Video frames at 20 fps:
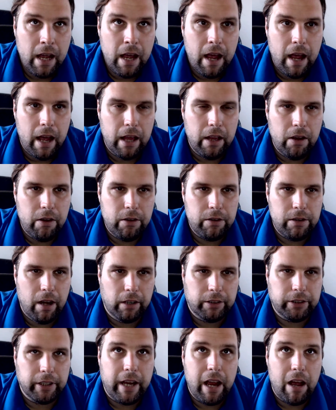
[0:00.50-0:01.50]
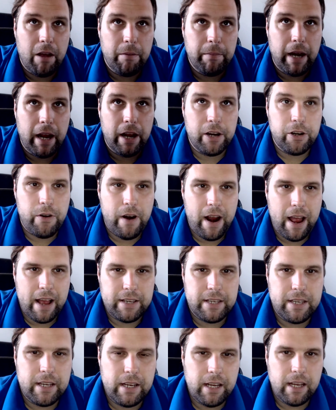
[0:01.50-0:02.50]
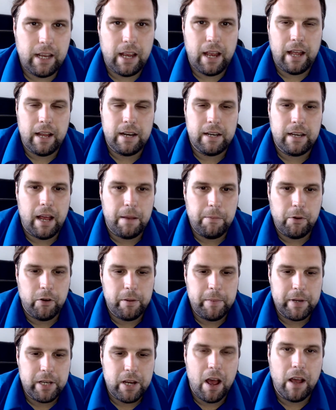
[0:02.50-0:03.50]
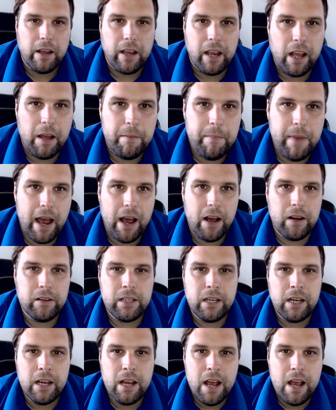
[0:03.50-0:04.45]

Hello, Dr. Kalman Andrassy, and I'm going to be talking about